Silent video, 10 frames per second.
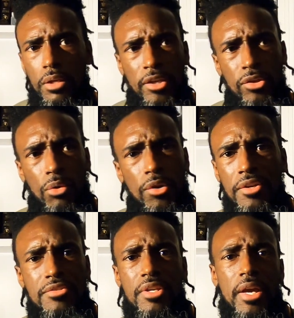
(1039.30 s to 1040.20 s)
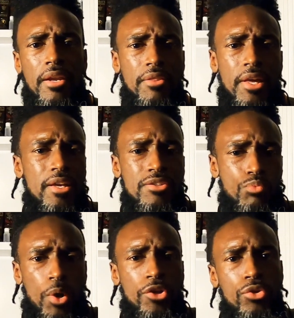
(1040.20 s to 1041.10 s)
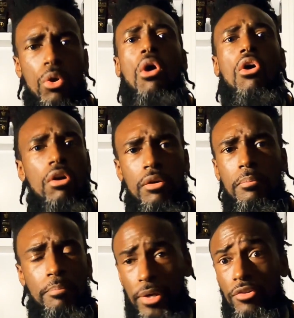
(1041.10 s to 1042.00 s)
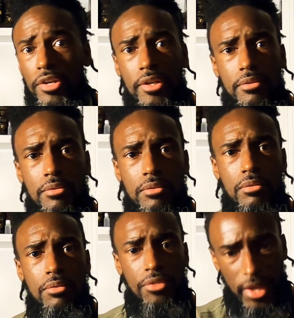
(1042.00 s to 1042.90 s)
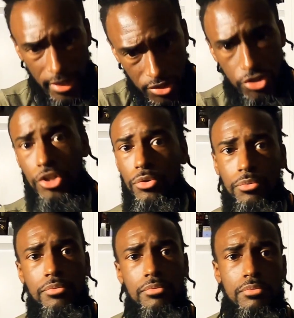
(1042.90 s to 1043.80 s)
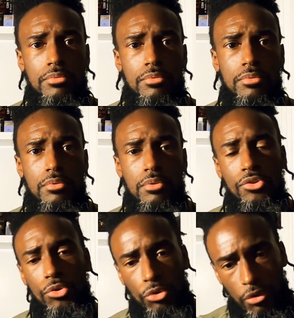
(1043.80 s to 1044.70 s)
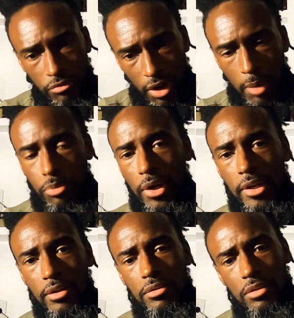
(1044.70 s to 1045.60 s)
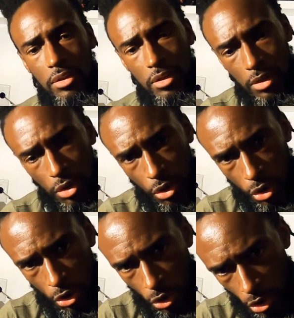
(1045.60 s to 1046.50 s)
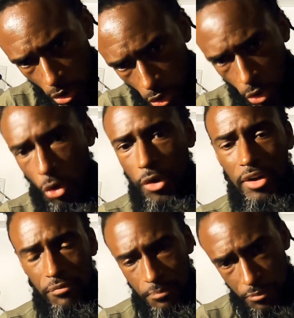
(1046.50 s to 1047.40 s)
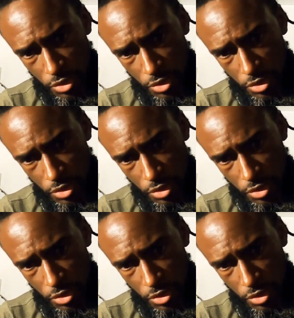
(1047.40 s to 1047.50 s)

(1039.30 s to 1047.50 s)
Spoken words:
And you don't understand that that is what you are, period. That is you. You're vibrating on a